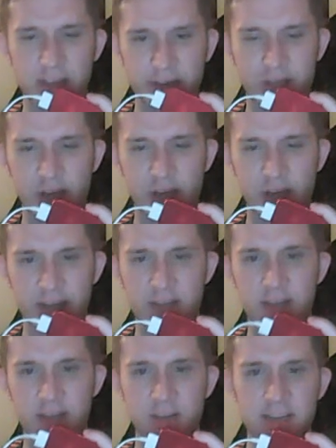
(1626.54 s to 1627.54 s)
Johnson
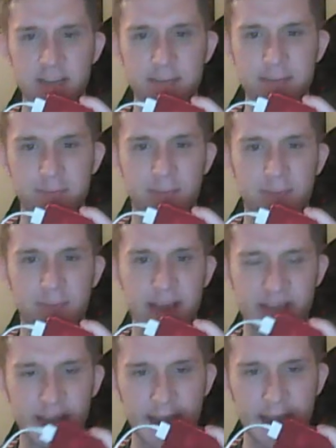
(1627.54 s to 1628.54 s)
in the deep
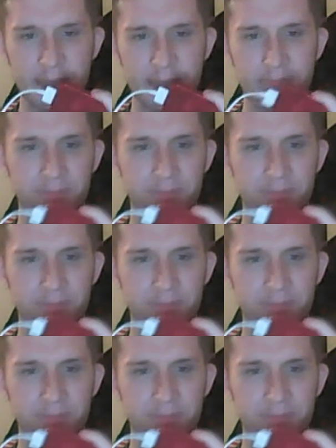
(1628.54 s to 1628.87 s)
passing game.